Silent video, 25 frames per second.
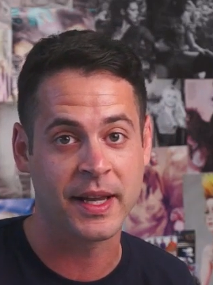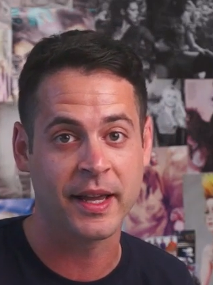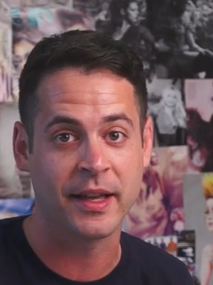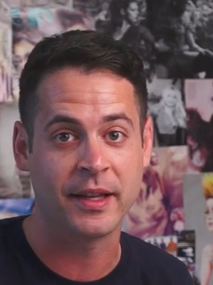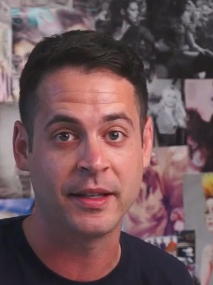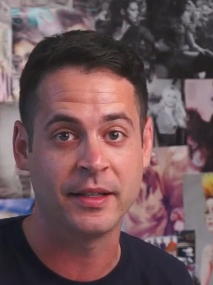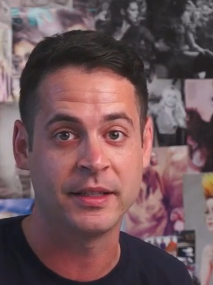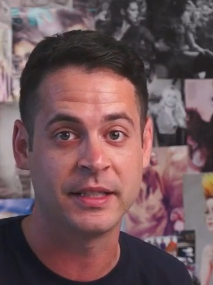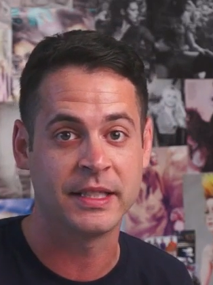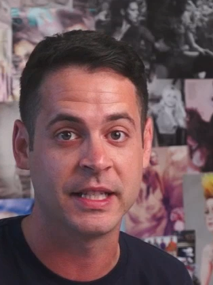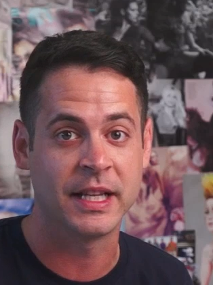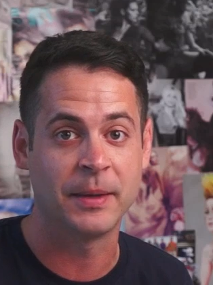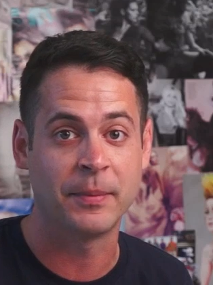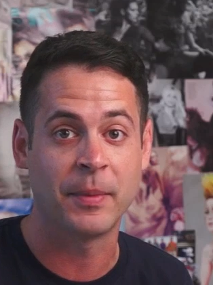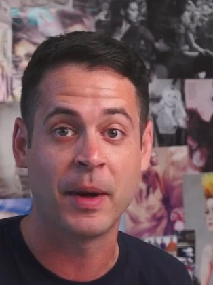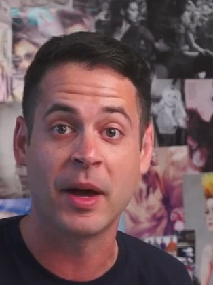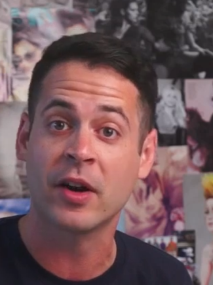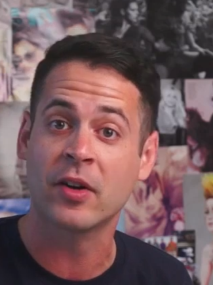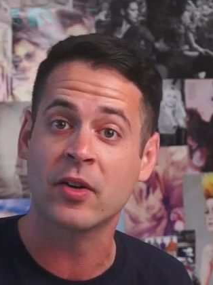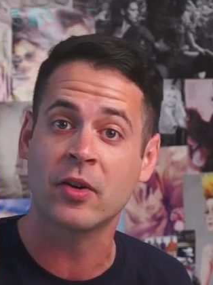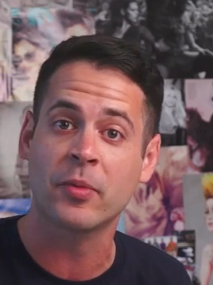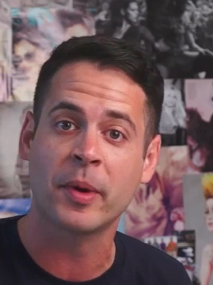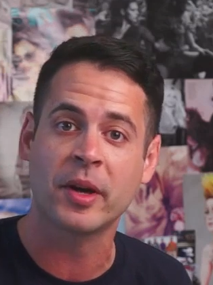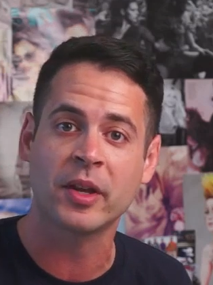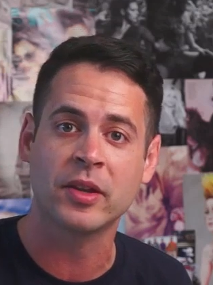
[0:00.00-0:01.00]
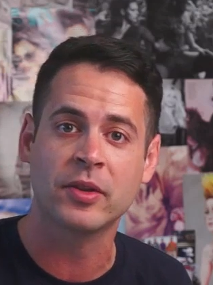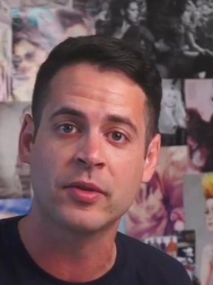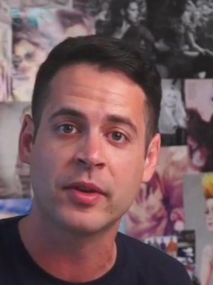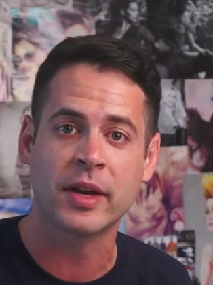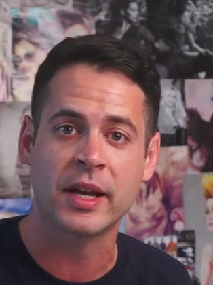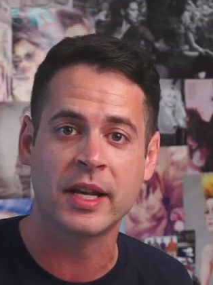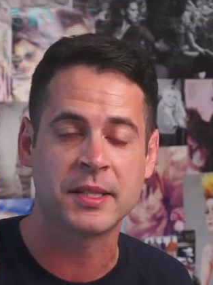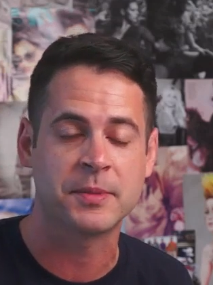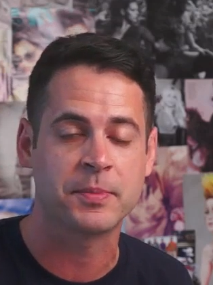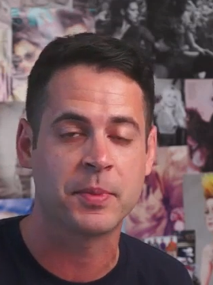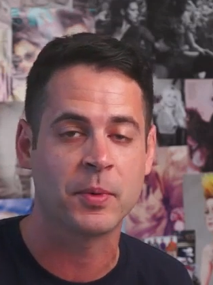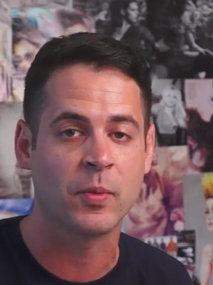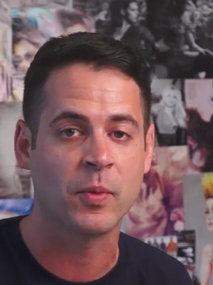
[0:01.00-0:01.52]
And um, I don't know about you
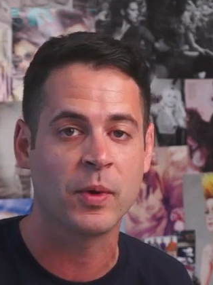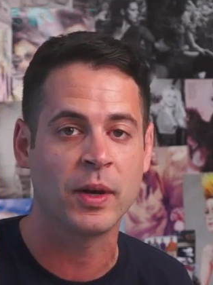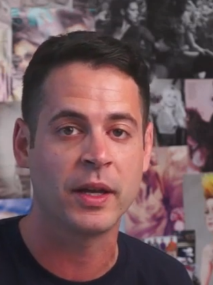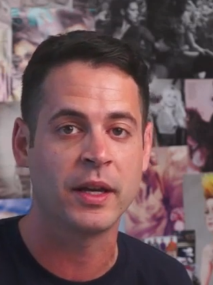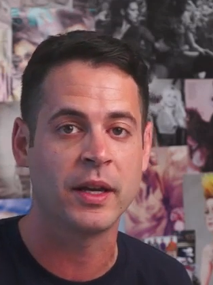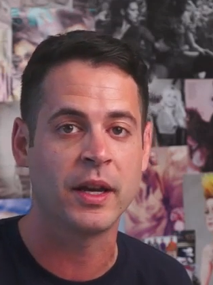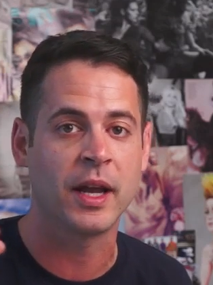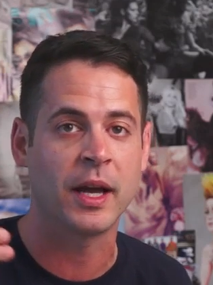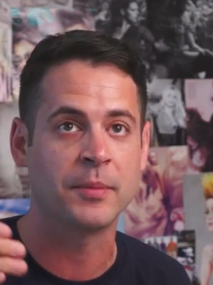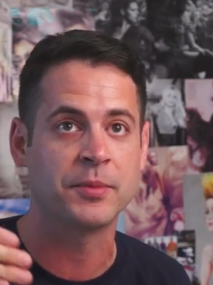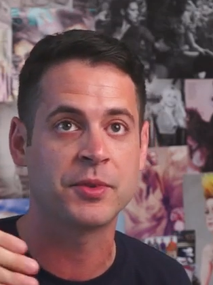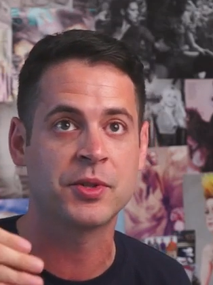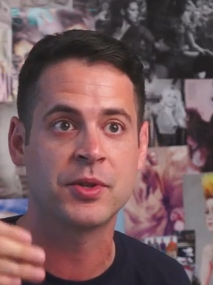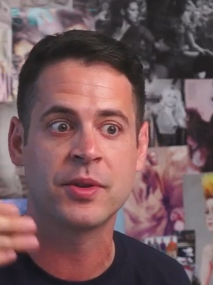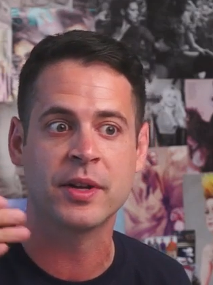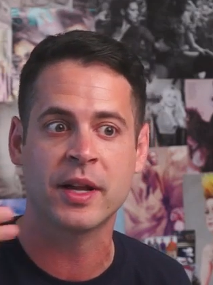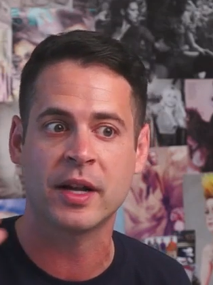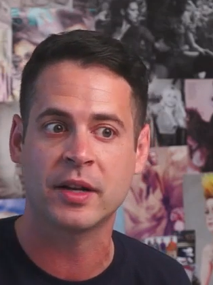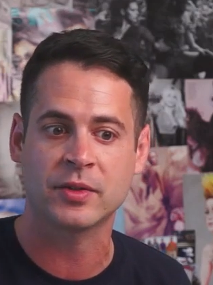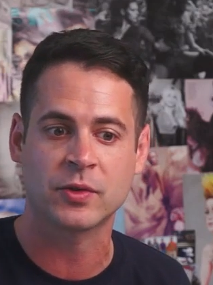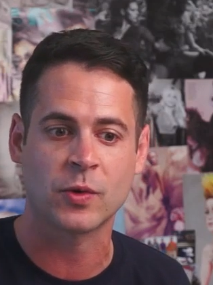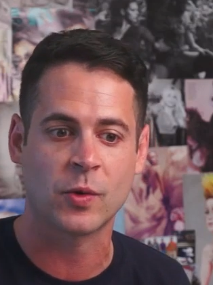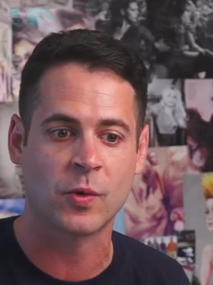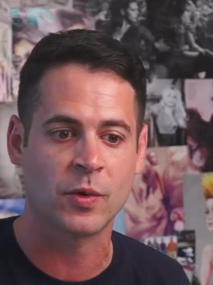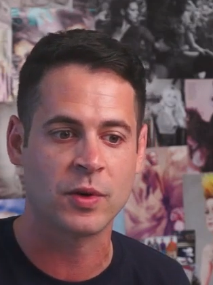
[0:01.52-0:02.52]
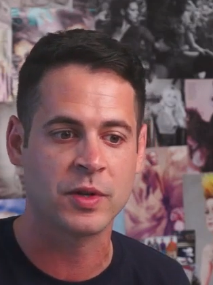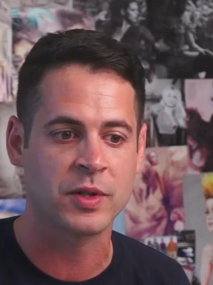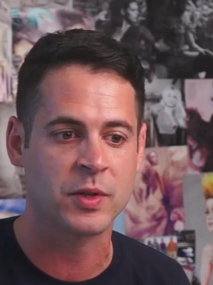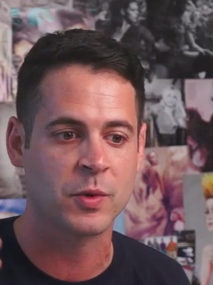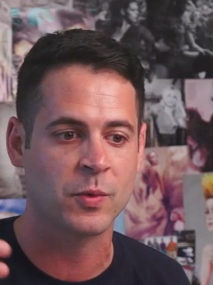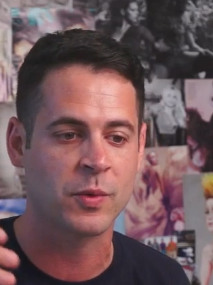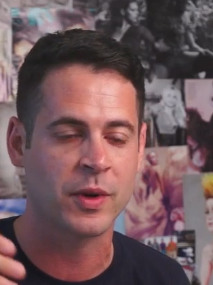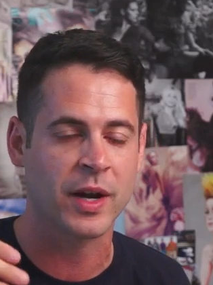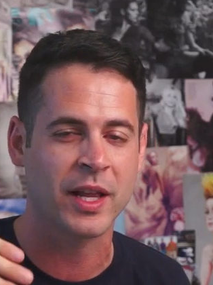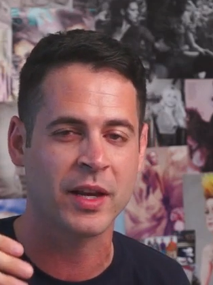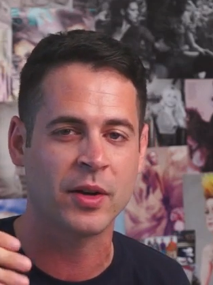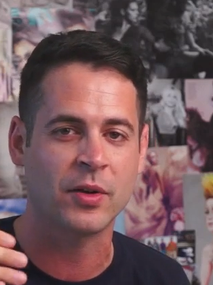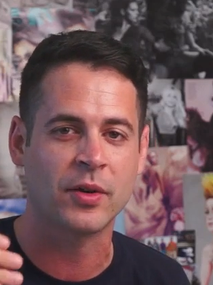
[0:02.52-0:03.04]
guys, but when I'm shooting outdoors or
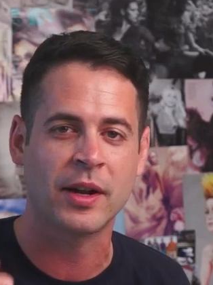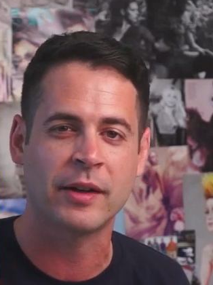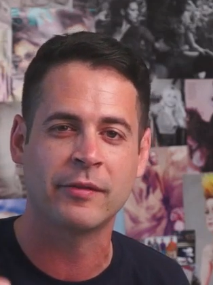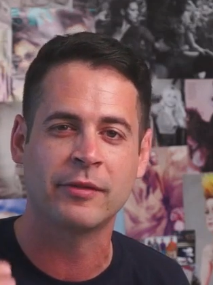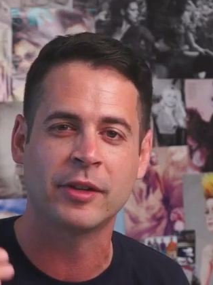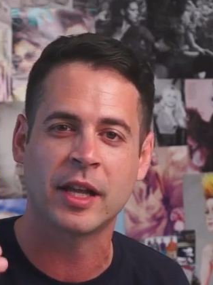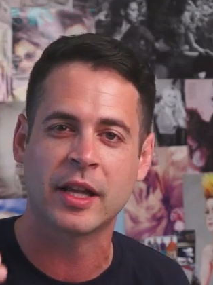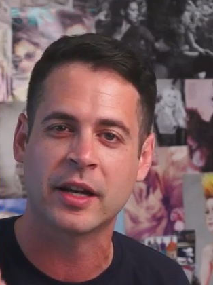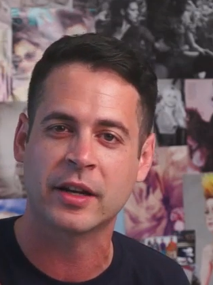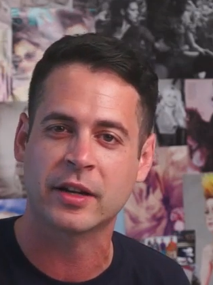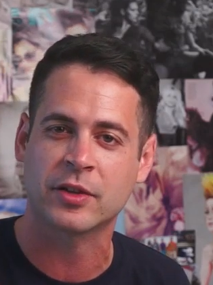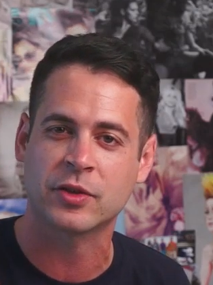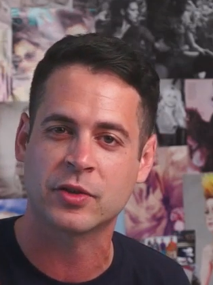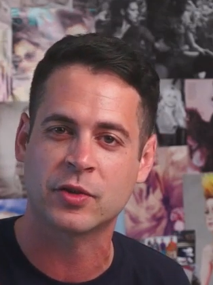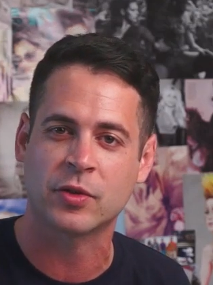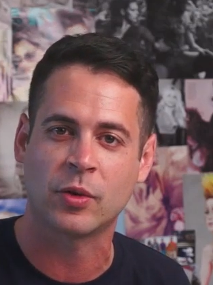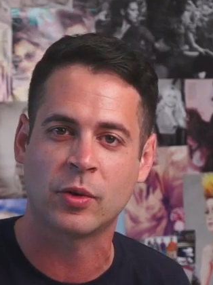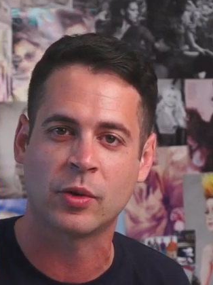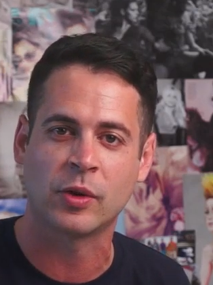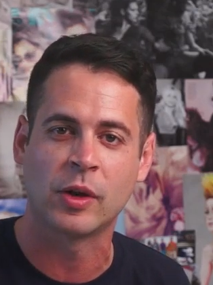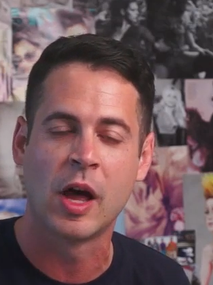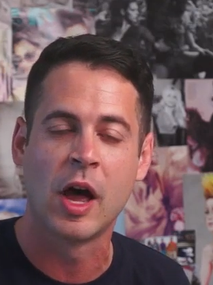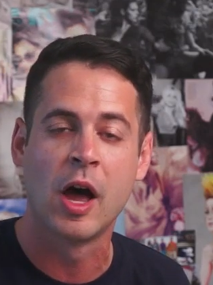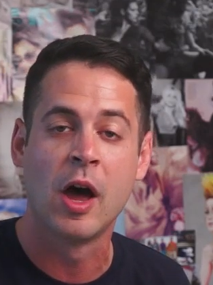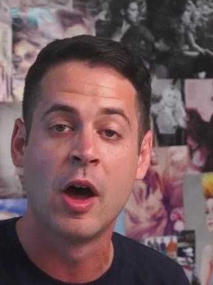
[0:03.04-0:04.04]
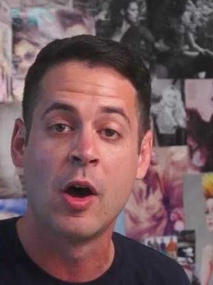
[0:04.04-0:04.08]
when I don't have a lot of control